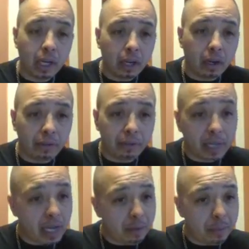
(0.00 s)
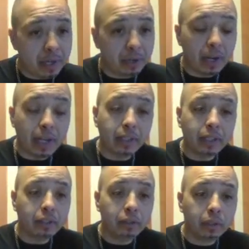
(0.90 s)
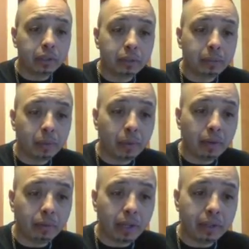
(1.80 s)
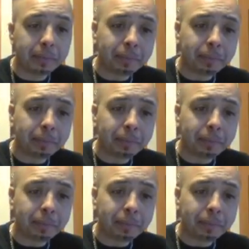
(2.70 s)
if you're camping or anything, you really should be aware of weather